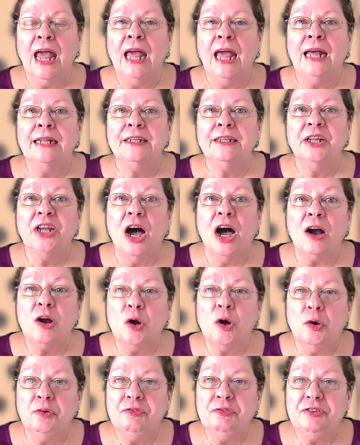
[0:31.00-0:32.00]
The NOC
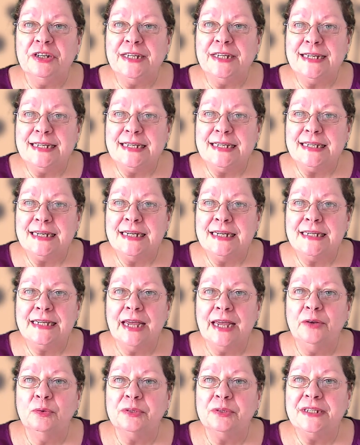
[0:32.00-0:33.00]
code for this is
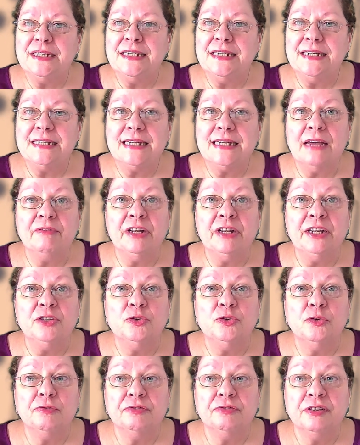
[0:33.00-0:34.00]
NOC
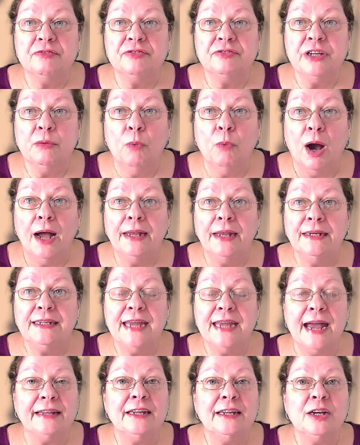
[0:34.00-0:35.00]
7251,
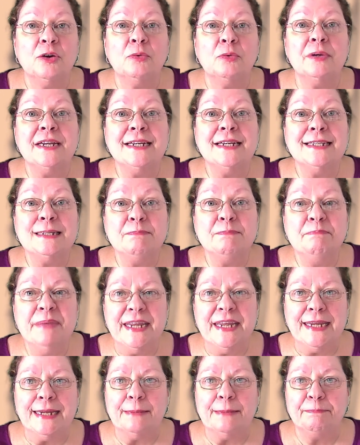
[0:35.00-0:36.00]
category is B.